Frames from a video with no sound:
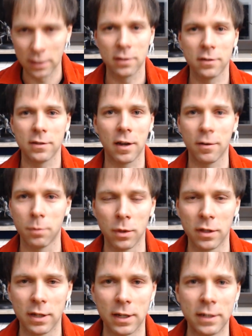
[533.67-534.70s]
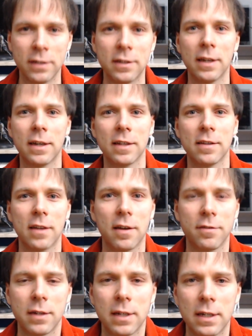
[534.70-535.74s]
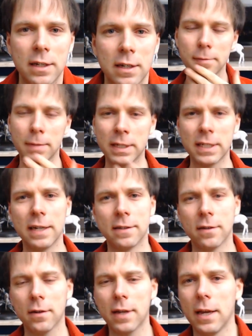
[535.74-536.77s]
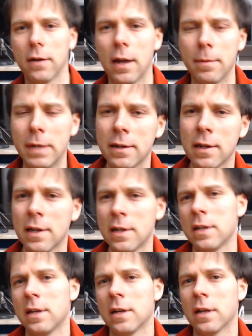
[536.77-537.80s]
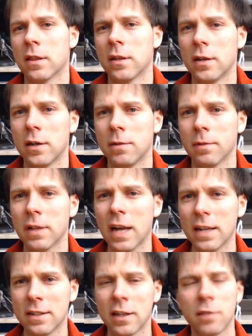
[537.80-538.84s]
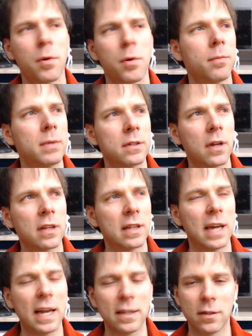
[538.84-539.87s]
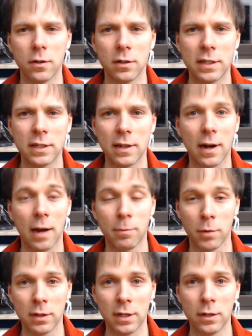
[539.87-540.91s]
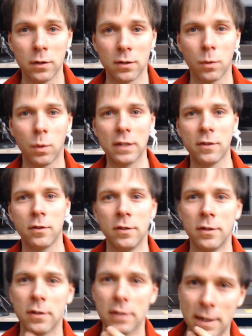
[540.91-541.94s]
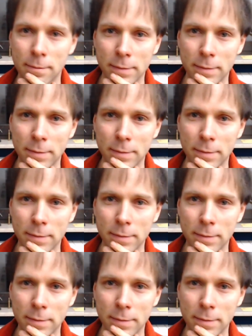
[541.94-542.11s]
stuff with editing and stuff. But yeah, it's okay. I mean, the lighting is probably not that good here. I'm only using one studio lamp